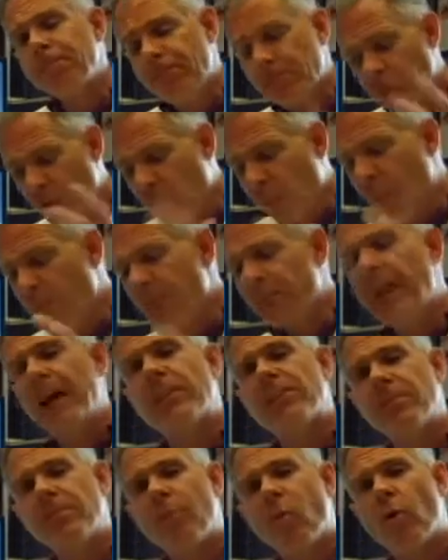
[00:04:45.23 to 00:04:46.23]
So
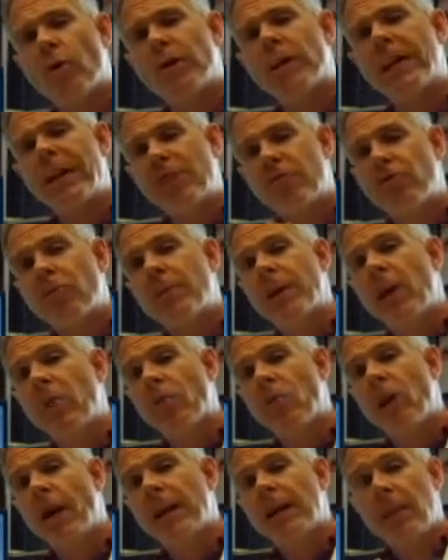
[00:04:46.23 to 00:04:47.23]
that's important and should be
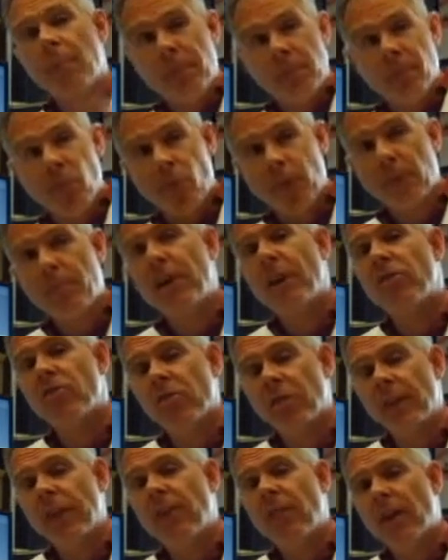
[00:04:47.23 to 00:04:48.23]
outlined before the
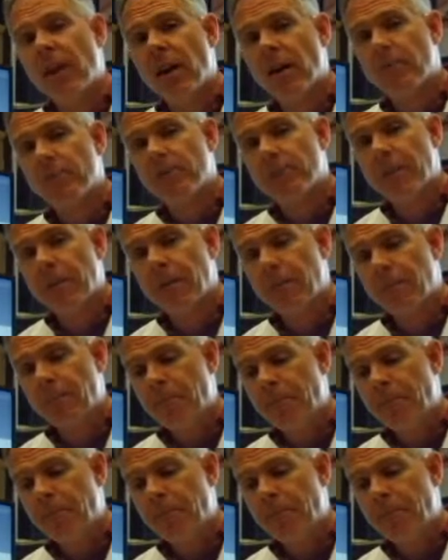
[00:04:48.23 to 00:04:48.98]
patient even comes here.